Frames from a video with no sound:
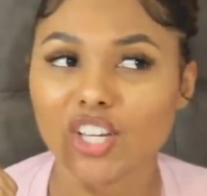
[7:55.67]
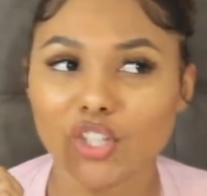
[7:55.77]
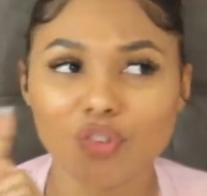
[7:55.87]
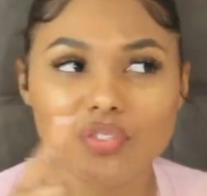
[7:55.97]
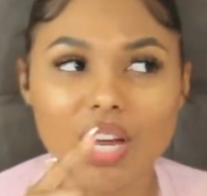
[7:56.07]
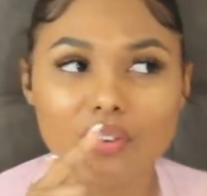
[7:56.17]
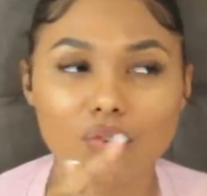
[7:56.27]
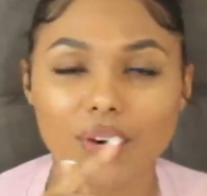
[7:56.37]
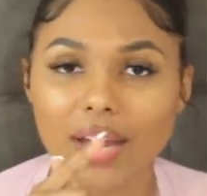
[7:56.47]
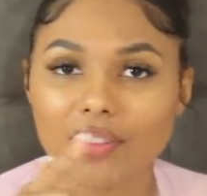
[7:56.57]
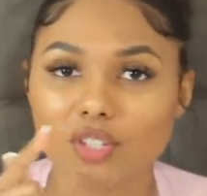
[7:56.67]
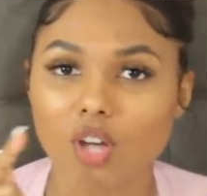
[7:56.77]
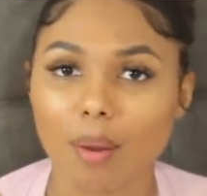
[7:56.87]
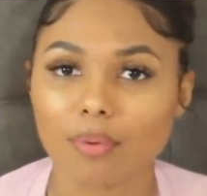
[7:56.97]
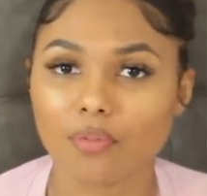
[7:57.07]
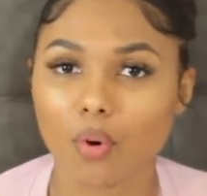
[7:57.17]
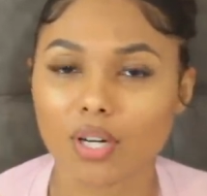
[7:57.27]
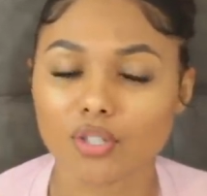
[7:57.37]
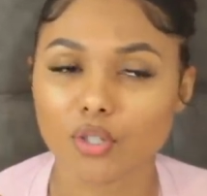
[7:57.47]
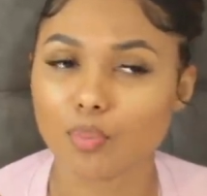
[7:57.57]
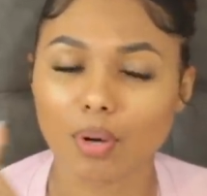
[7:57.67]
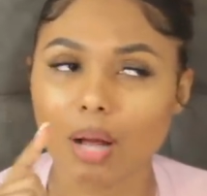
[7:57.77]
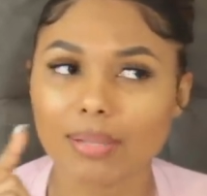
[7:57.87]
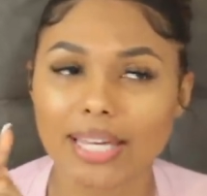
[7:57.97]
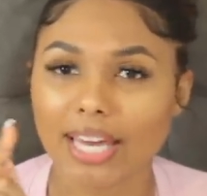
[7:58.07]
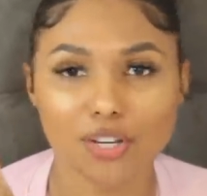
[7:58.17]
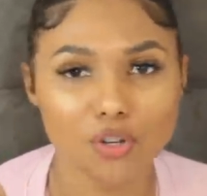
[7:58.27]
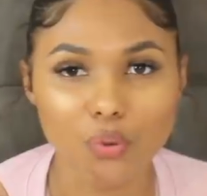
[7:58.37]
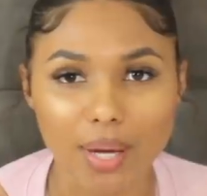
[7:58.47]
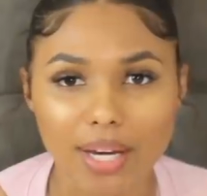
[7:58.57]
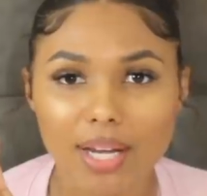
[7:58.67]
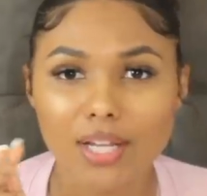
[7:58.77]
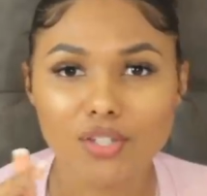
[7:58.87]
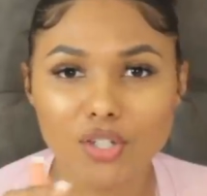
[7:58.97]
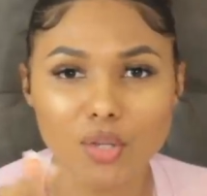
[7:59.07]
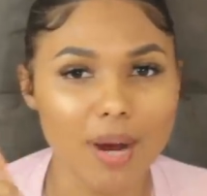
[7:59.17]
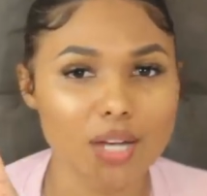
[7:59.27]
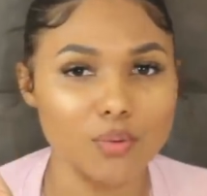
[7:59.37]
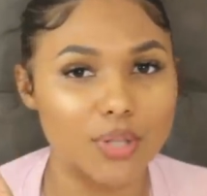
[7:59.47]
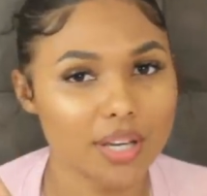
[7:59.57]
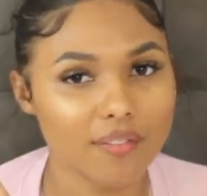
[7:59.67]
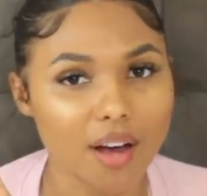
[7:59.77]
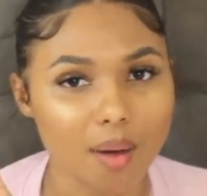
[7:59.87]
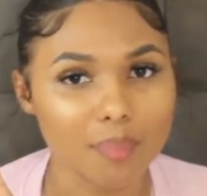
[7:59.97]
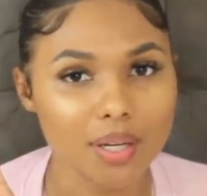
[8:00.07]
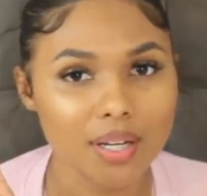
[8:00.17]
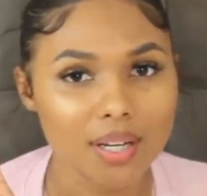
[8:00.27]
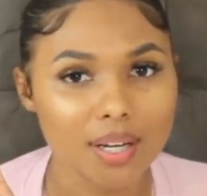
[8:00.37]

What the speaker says: you've never ran this long before, so you probably can't do it. So you might as well give up.